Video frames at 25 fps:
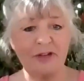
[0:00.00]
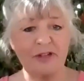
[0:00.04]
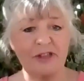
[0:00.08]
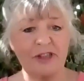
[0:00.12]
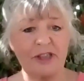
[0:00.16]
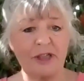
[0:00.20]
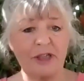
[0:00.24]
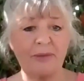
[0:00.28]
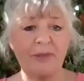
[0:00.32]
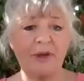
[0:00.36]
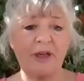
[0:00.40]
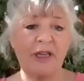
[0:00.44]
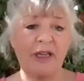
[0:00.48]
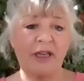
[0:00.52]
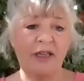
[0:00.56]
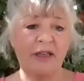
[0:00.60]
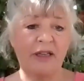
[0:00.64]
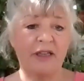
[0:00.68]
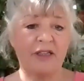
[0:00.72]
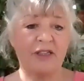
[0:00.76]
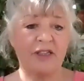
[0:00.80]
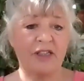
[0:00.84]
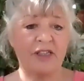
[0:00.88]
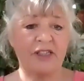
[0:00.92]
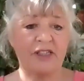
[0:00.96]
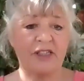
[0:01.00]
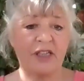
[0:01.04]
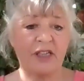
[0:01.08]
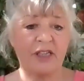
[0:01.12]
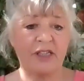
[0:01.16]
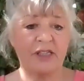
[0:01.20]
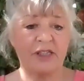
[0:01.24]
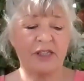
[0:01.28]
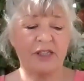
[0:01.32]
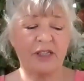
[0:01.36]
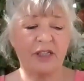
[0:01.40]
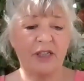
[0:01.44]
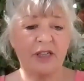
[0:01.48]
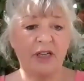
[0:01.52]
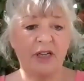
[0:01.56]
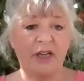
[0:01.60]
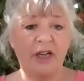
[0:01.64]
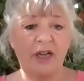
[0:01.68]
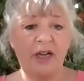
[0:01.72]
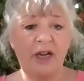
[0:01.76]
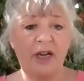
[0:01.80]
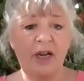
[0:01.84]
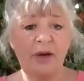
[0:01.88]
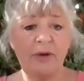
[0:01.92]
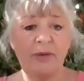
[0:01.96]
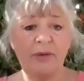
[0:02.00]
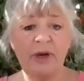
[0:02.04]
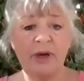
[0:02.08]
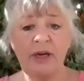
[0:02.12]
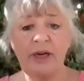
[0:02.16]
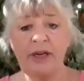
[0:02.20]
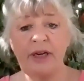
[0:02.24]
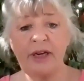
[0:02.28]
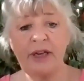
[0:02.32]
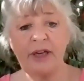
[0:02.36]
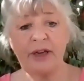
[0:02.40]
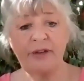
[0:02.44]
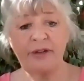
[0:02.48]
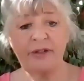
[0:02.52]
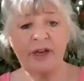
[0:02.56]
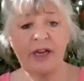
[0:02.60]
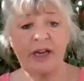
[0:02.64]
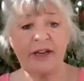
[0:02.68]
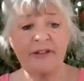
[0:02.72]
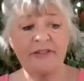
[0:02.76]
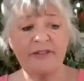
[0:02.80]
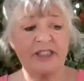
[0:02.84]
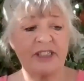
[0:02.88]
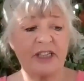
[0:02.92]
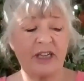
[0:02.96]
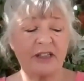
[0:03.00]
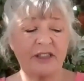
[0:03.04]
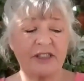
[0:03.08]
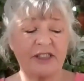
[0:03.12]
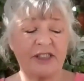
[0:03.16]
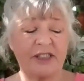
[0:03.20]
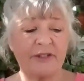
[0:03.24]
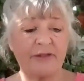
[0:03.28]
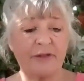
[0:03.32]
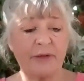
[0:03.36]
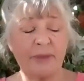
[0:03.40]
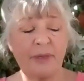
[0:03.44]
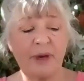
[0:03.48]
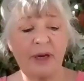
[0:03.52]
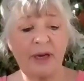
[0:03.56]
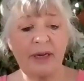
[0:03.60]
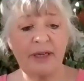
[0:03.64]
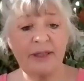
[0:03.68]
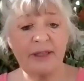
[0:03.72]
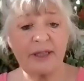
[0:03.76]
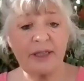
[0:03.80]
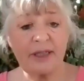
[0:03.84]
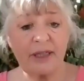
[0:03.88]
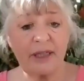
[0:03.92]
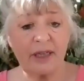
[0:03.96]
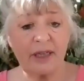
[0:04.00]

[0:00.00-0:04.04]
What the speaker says: not somebody that just says, oh well, life sucks, never mind.